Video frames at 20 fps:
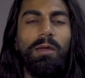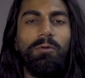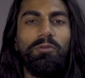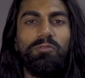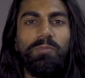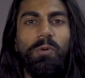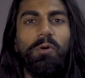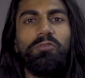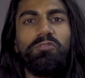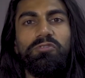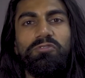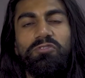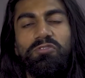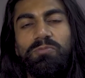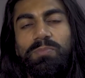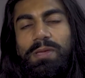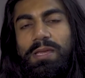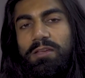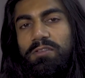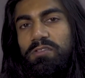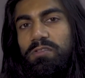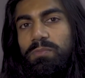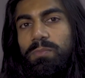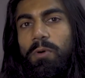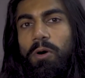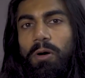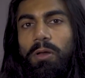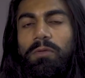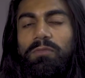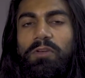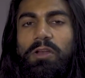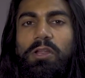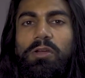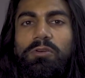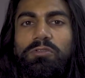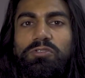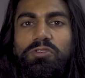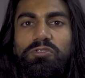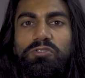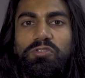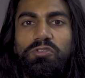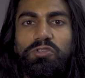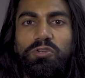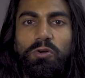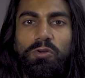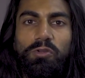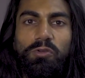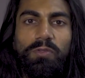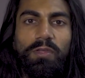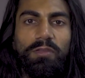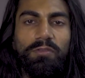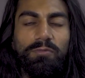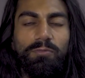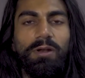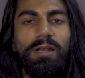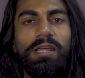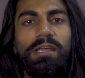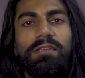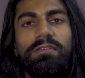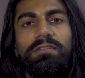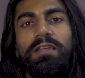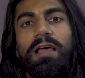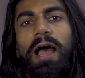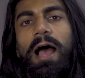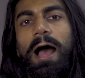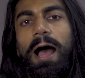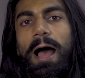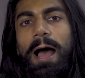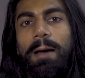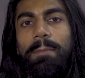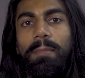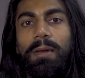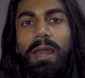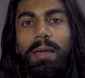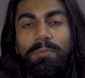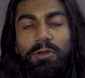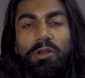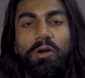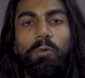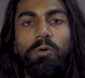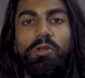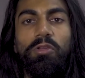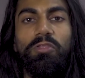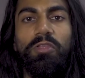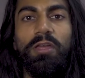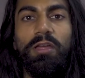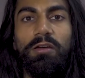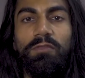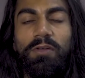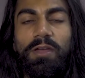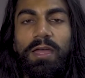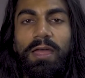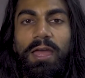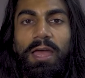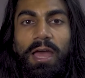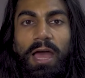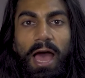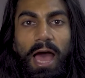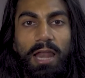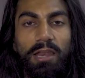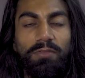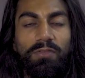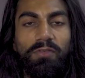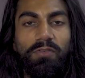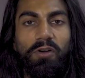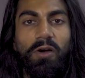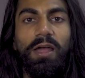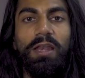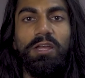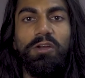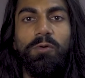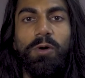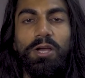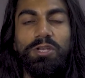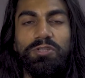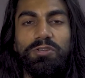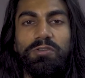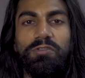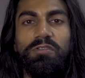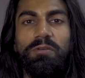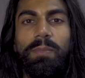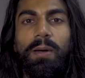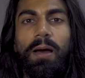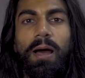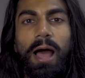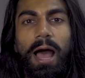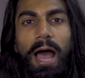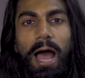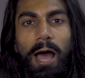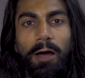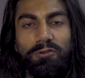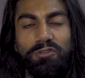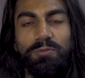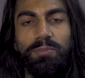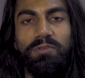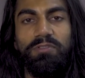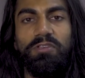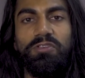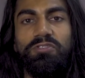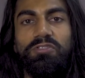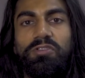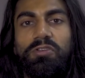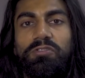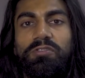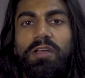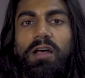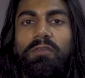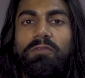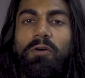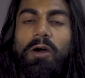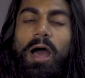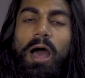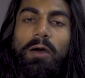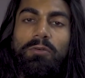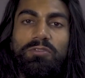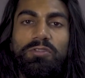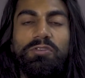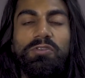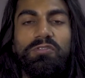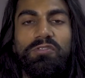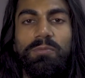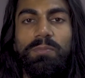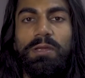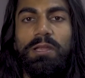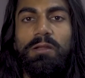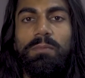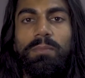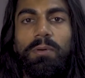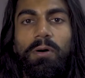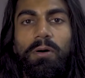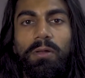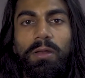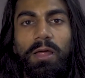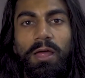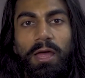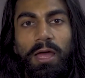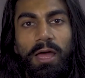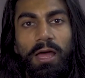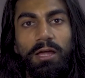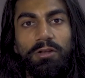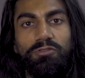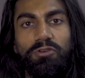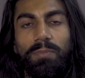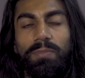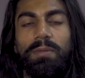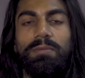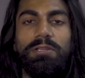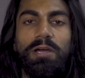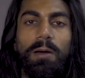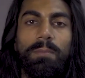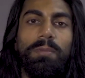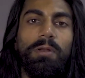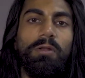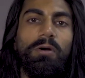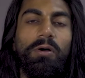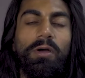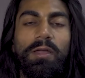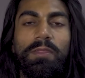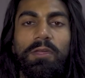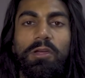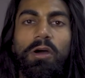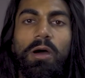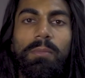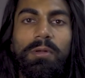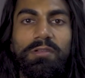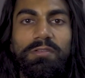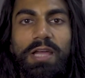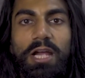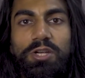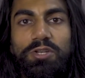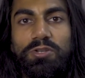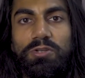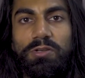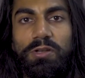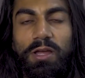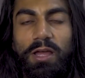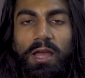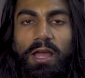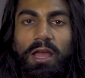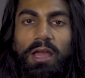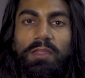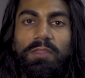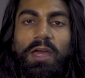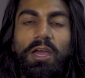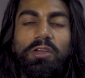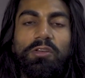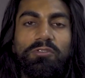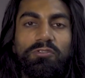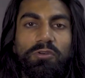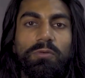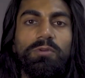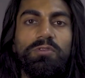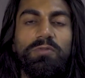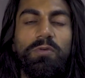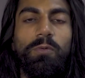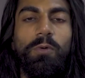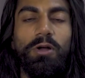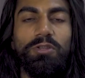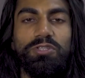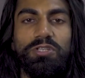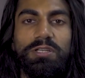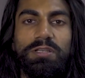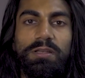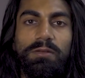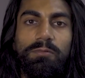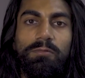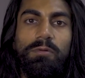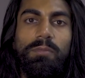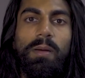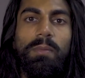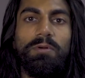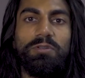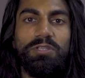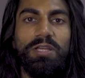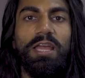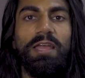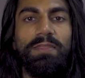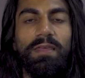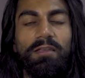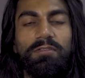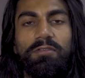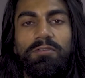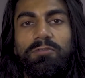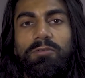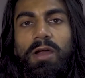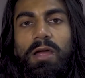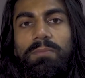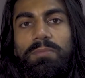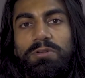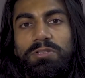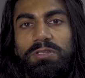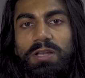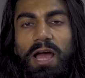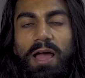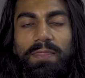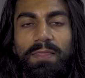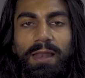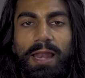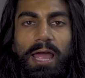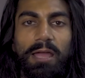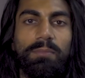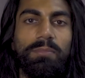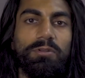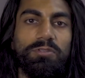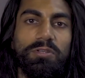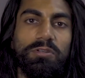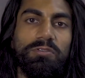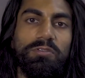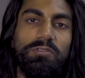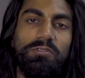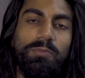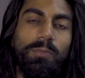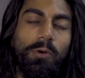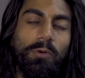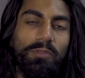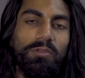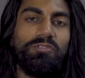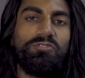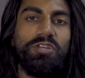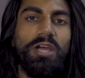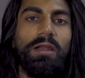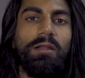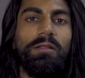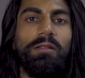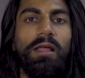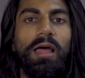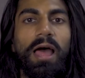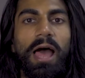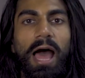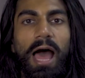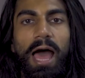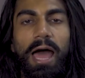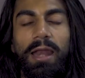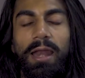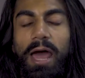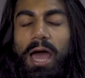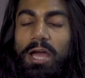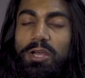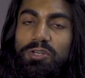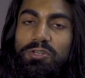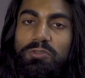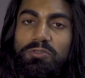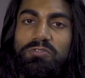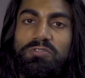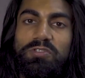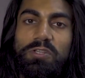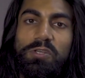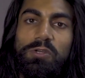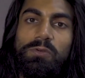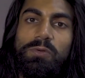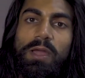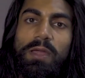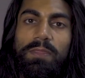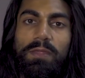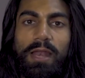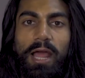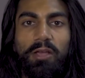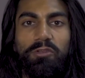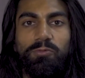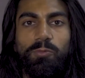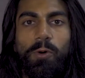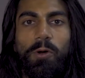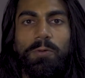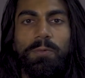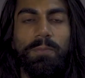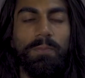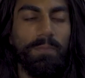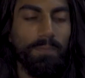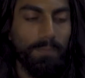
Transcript: It was supposed to just be a small video just to show you this release. Let me know what you think of it, and if you've got any questions about how to position yourself or how to use the peanut ball, drop them down below in the comment section. Thank you so much for watching. Remember to hit that subscribe button and the like button to support this channel, and I shall see you in the next one.